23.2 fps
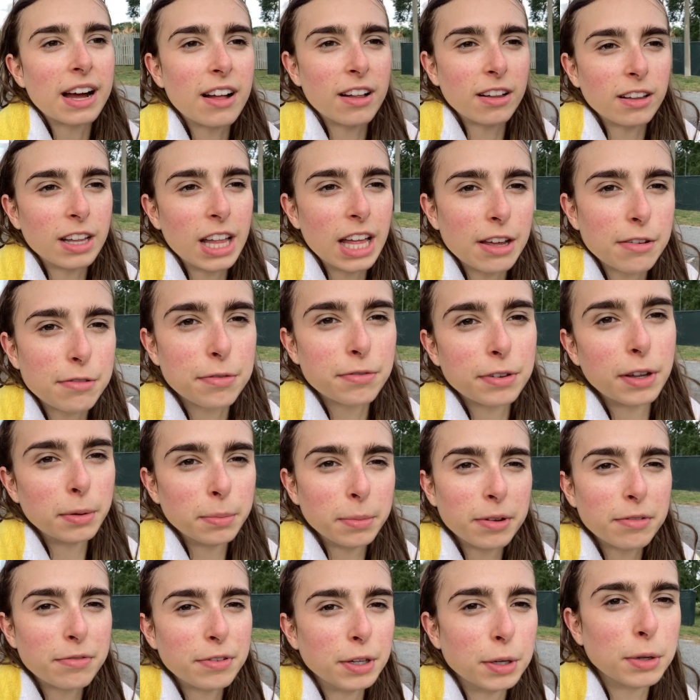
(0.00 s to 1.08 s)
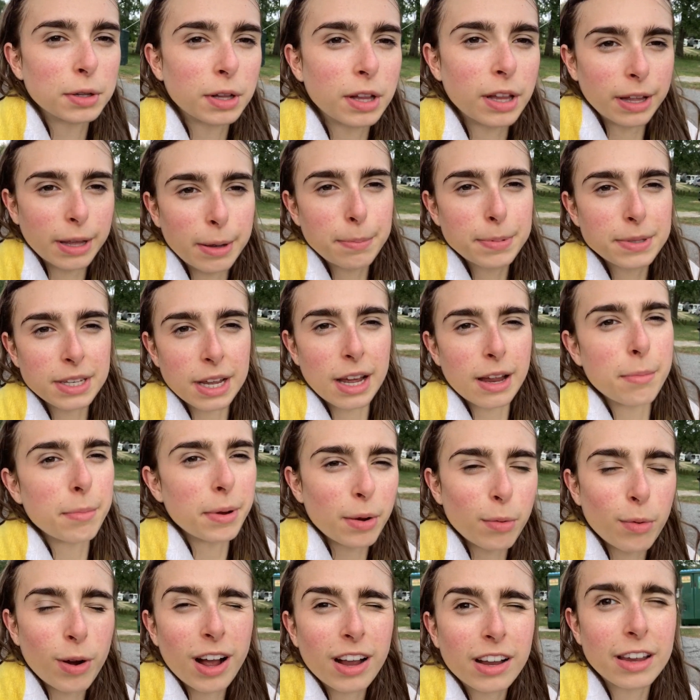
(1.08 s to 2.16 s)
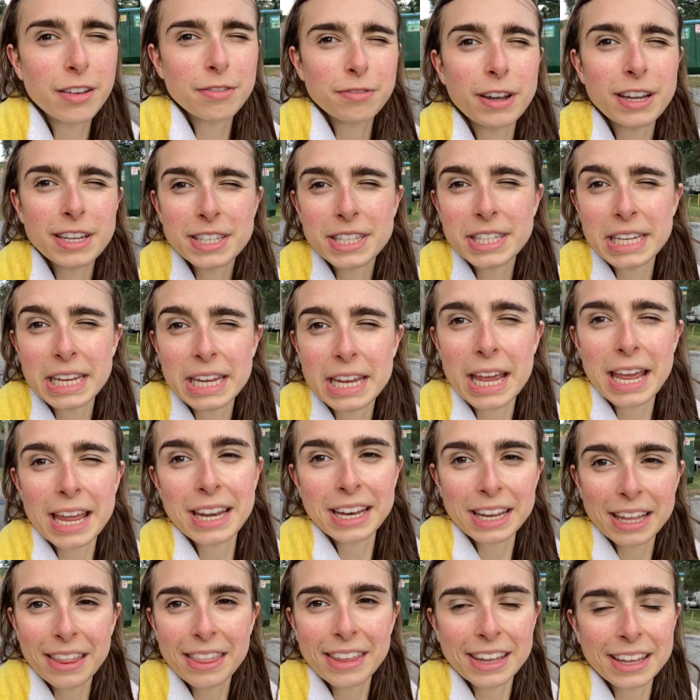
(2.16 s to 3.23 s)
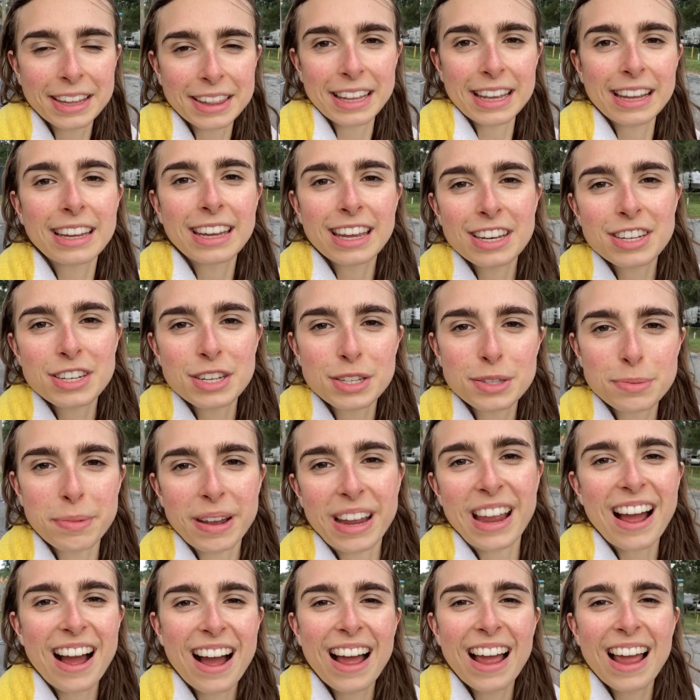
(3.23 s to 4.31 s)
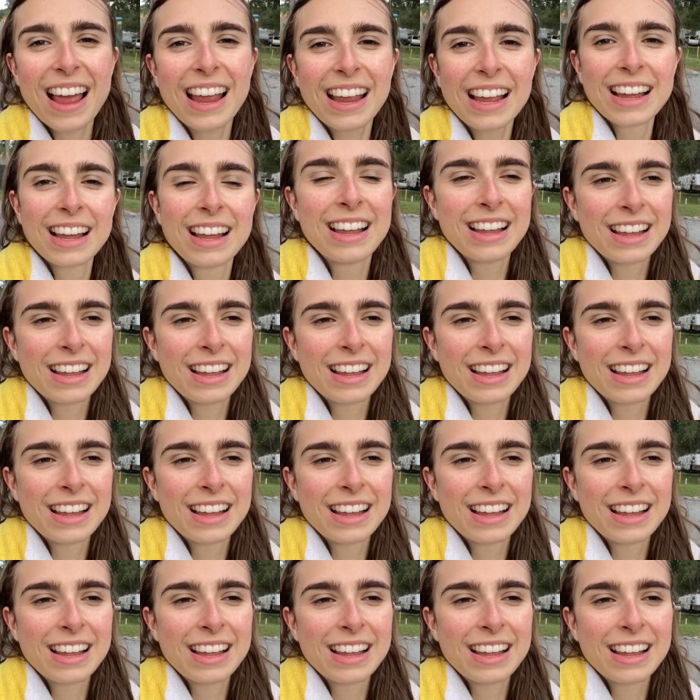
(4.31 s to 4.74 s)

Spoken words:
I'll film a few clips on my walk if I see anything that catches my eye.